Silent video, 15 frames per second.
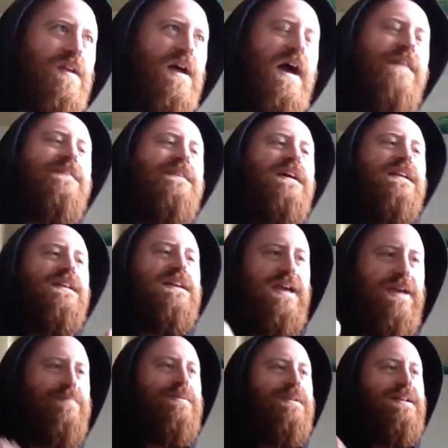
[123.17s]
and then
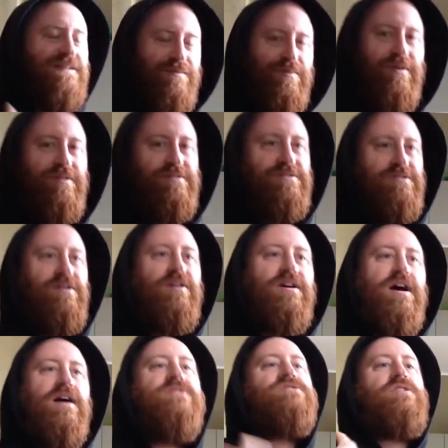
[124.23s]
keep it in the bottles
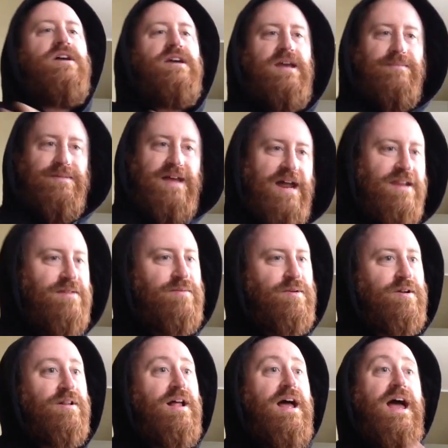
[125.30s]
longer. And so I kept that in the
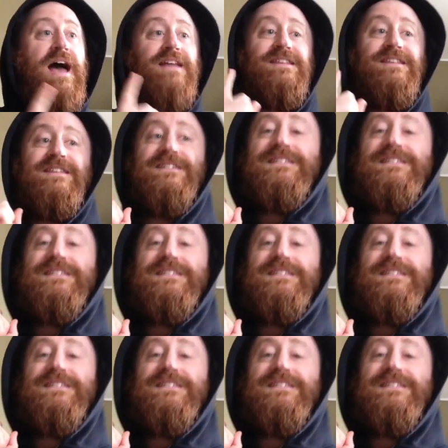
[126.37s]
bottle. And then the